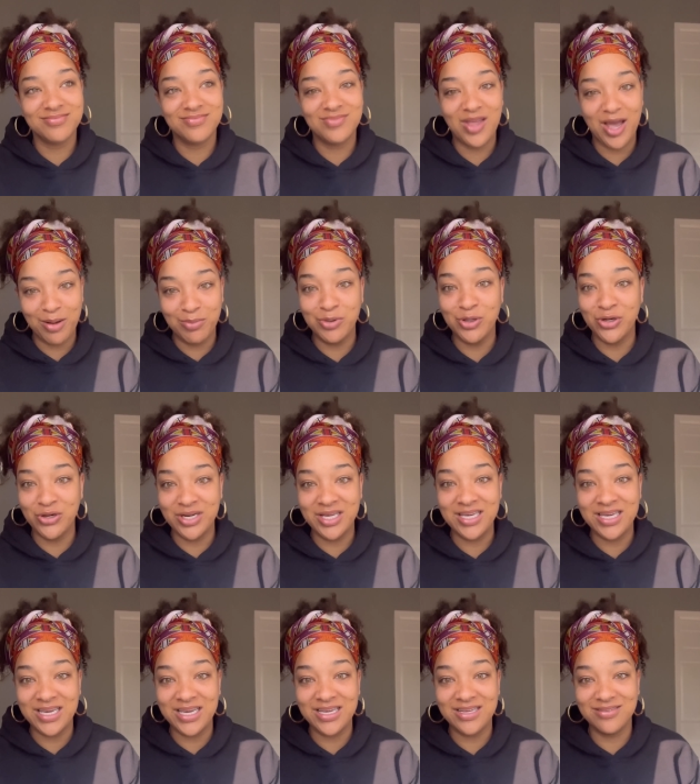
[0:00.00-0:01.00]
I'm
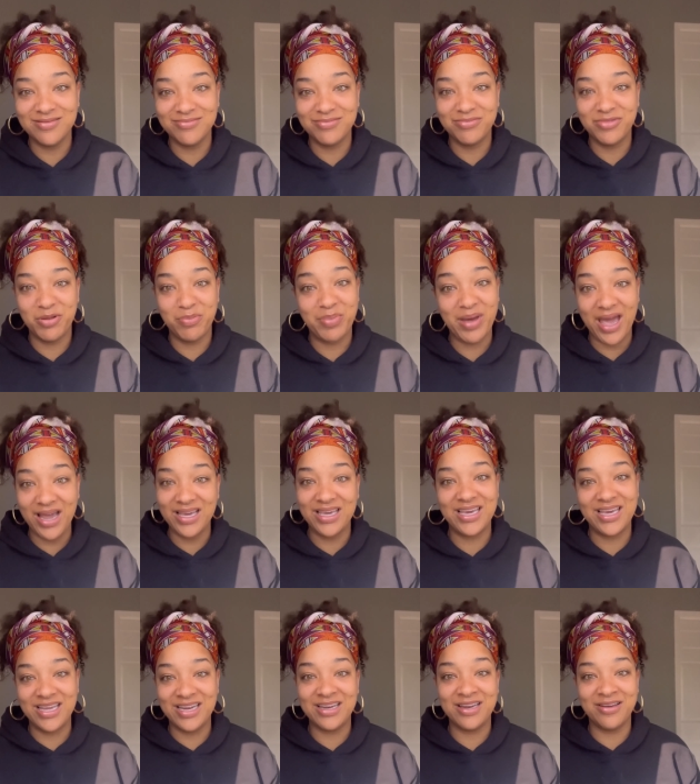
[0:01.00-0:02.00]
learning it, the back
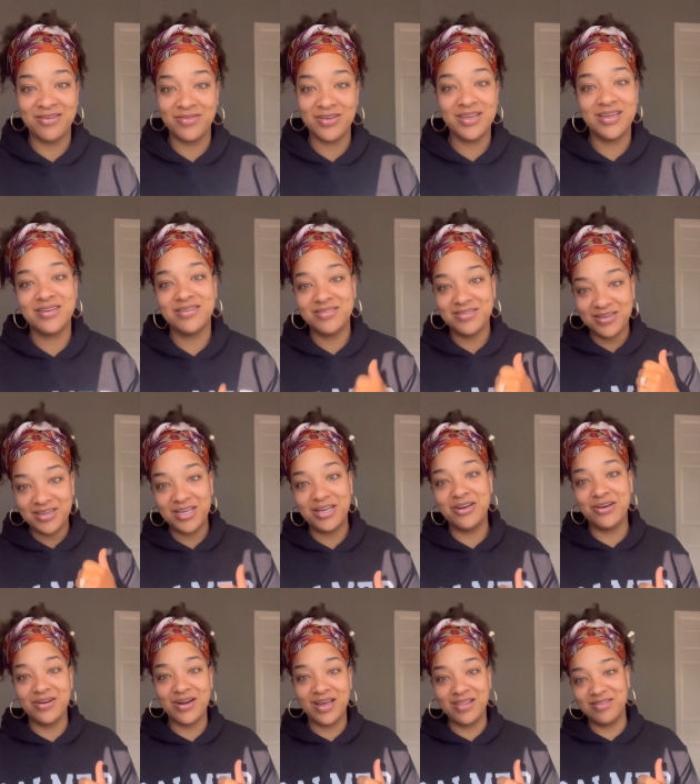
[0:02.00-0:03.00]
end of it
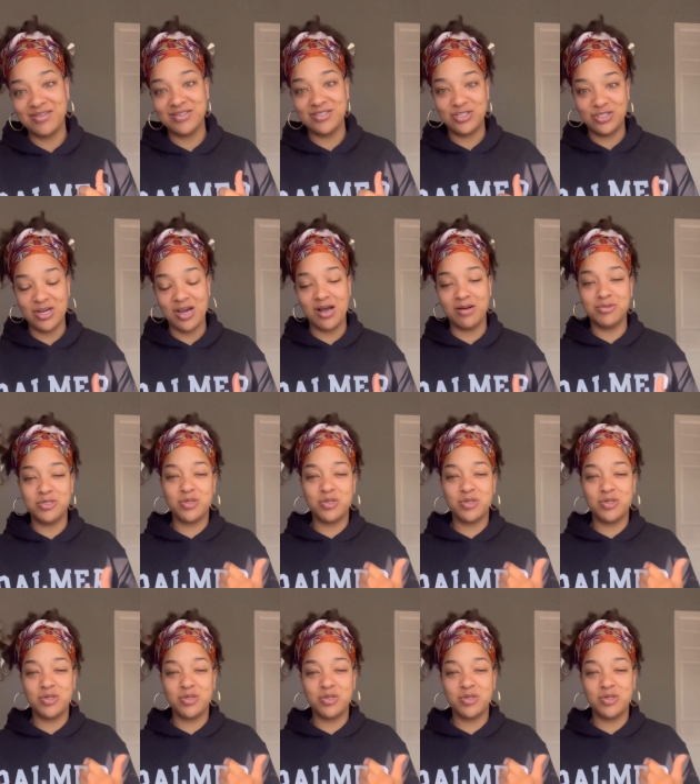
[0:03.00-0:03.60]
here at this job.